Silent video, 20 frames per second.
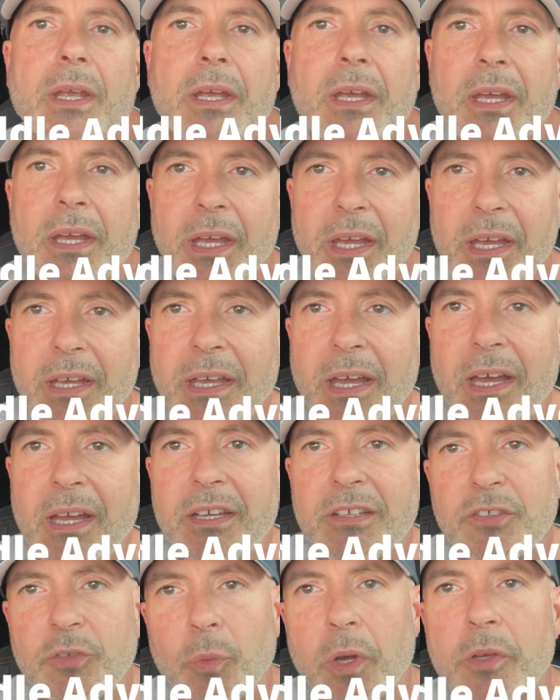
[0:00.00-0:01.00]
Hey
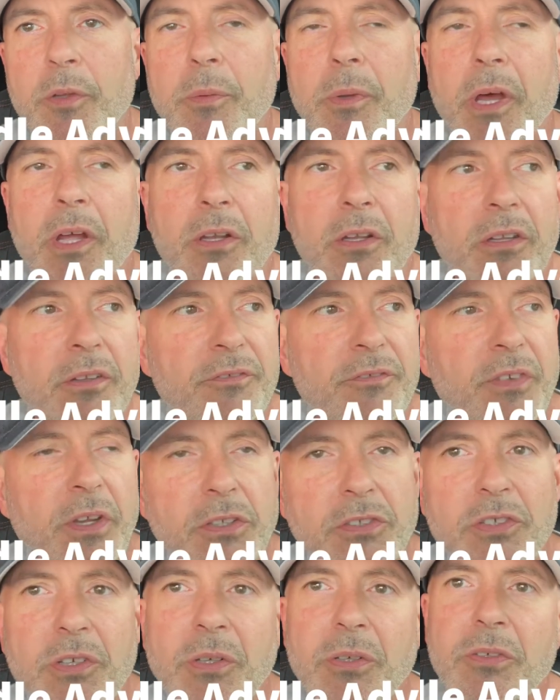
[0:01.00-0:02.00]
guys, welcome to Huddle
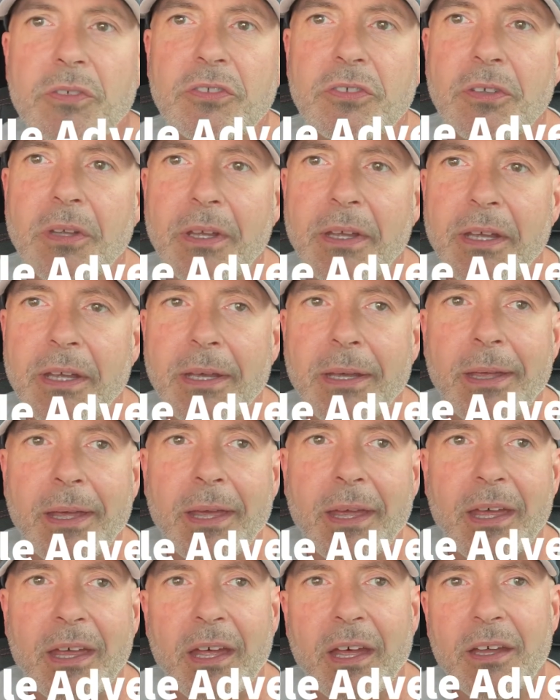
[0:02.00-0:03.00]
Adventures.
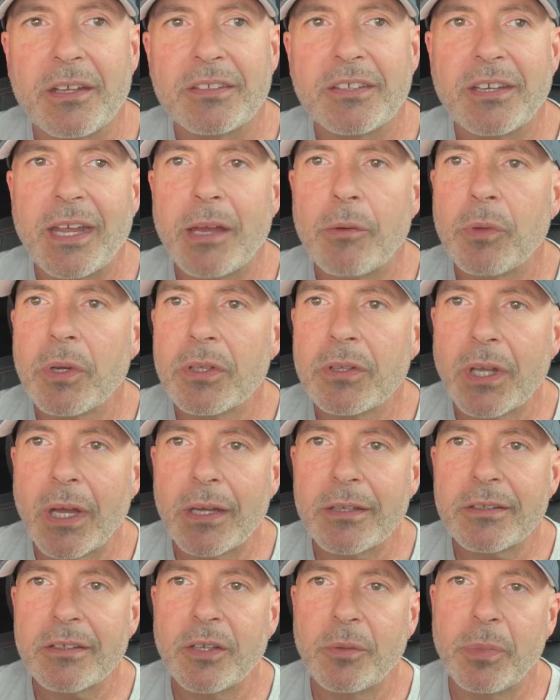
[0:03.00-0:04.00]
Today I want to
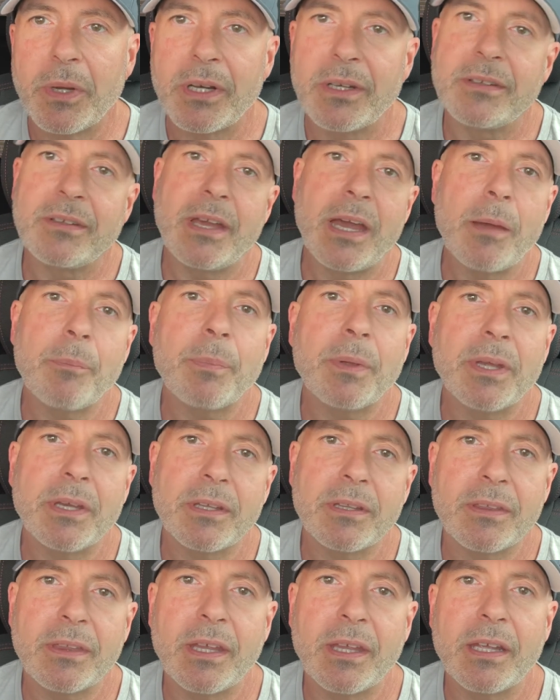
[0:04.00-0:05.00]
talk to you about a
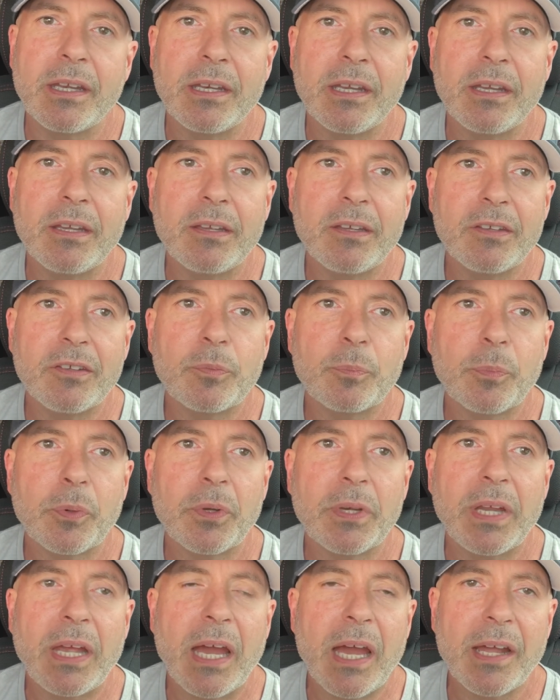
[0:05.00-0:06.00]
topic that is
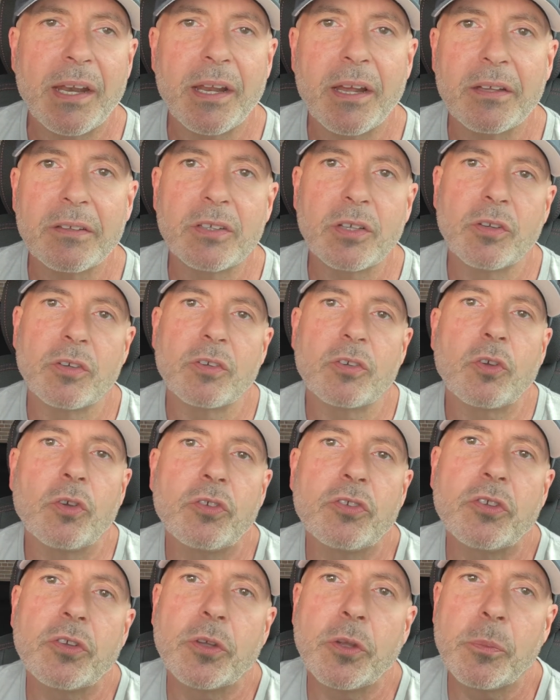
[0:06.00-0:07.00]
pretty hot out there in the
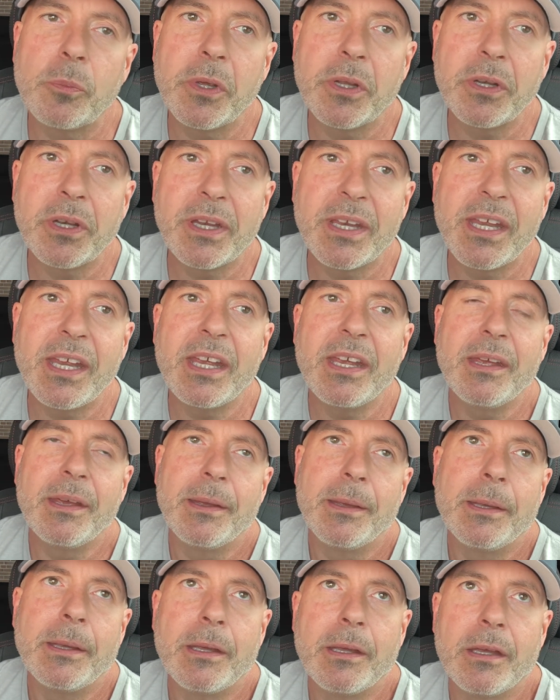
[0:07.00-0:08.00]
cruising community.
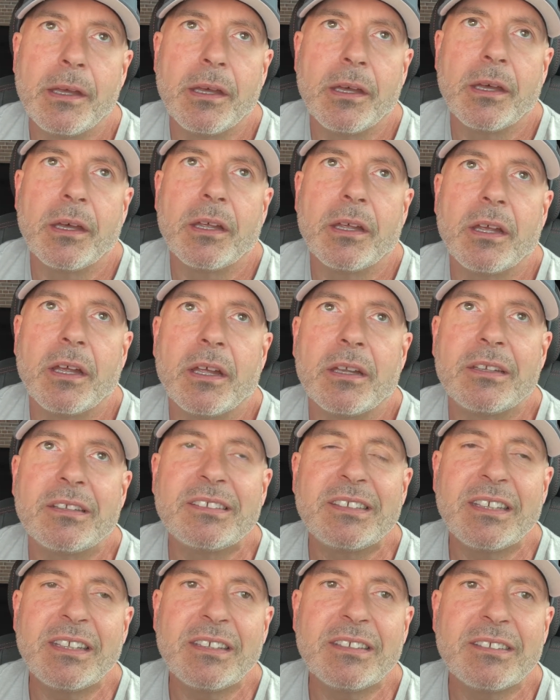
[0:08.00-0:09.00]
The
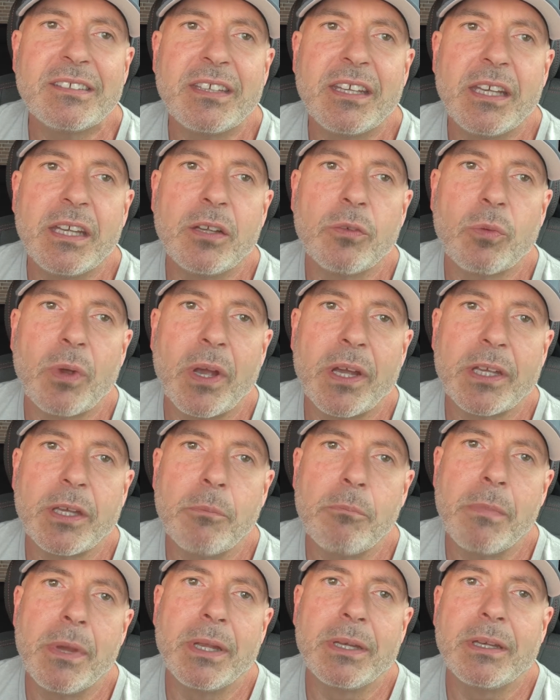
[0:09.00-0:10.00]
CDC
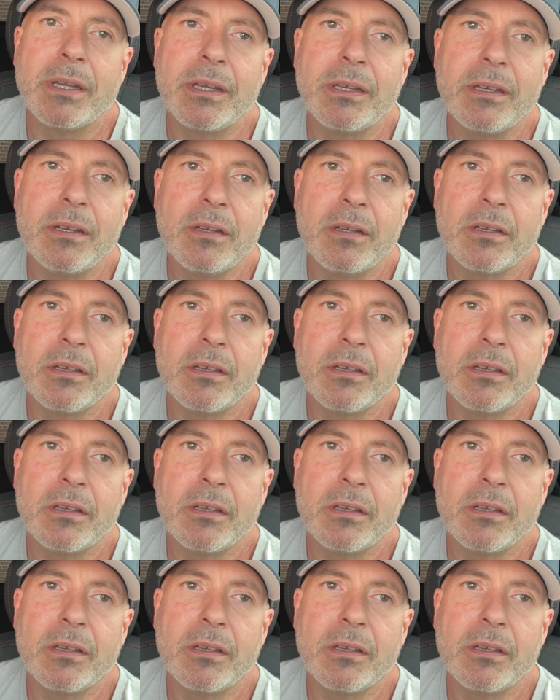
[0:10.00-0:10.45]
recommended